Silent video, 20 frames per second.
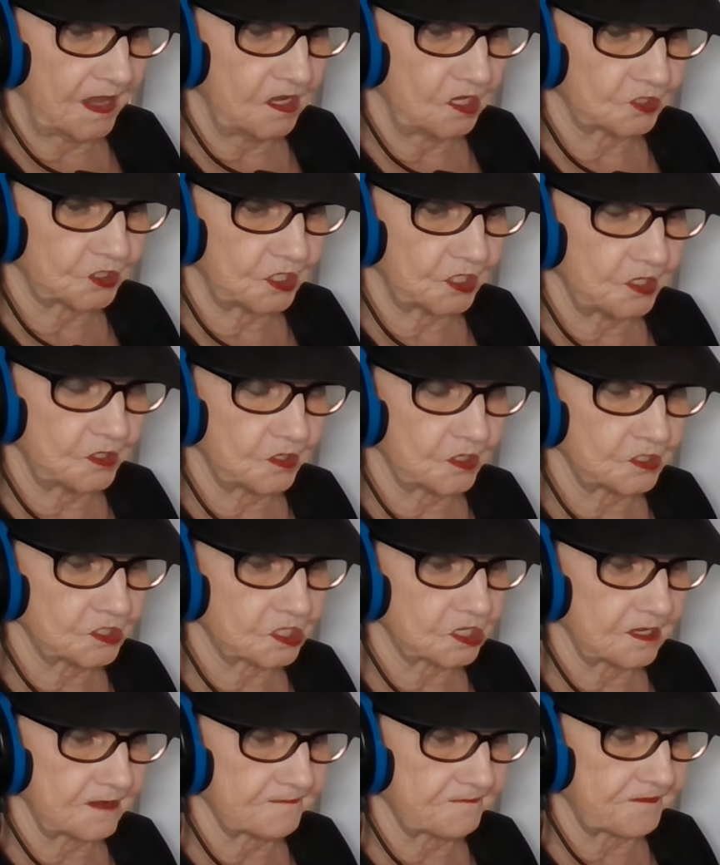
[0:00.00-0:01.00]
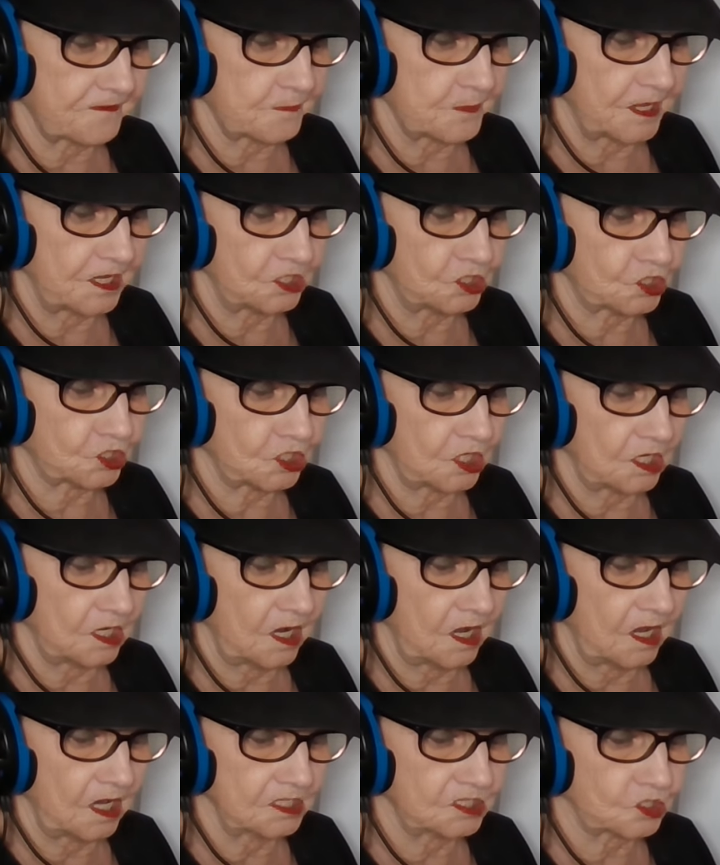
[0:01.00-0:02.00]
Hal Turner's information,
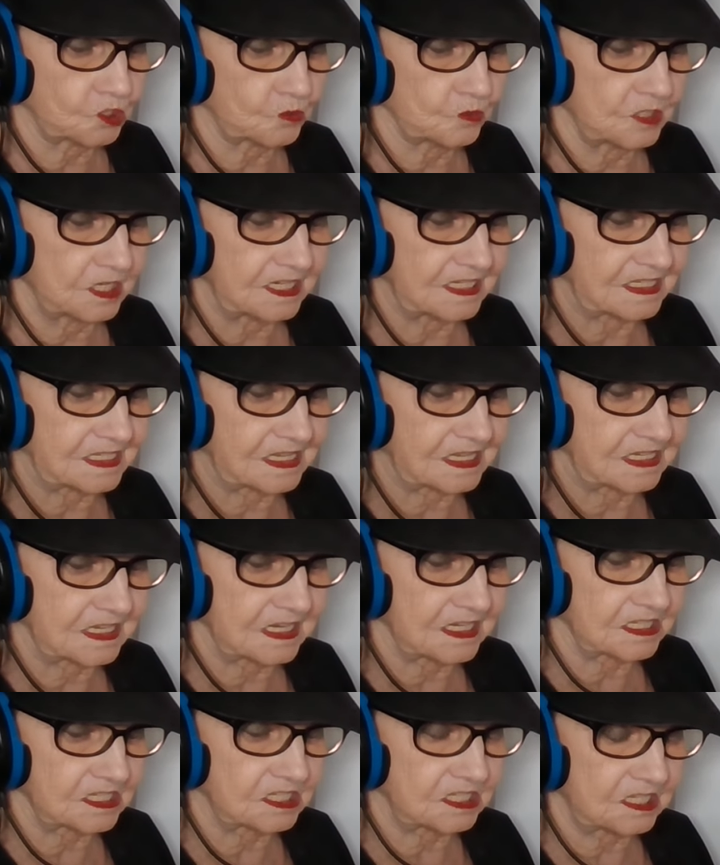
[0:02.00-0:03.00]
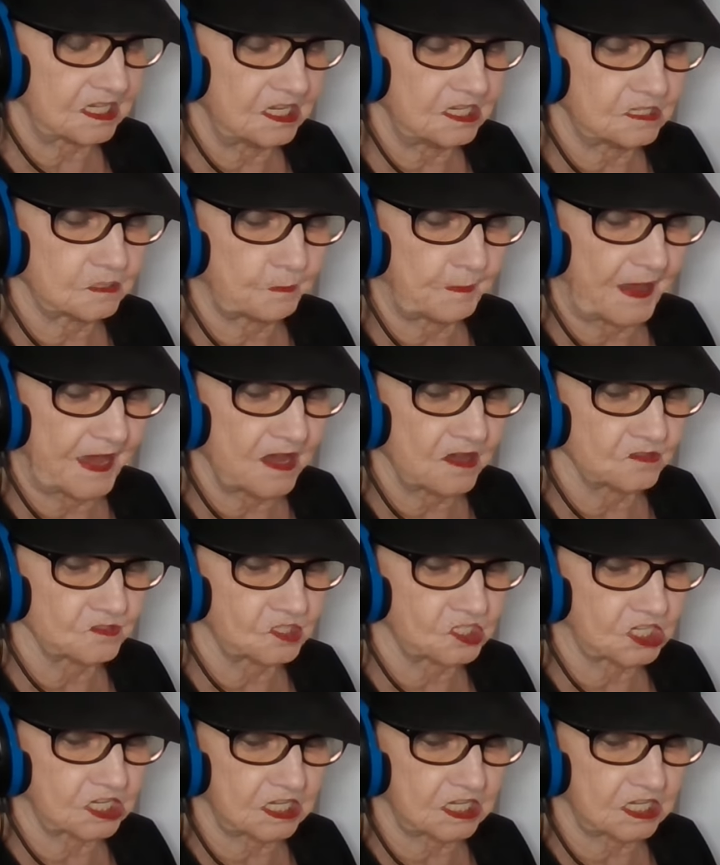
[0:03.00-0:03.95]
I-26 eastbound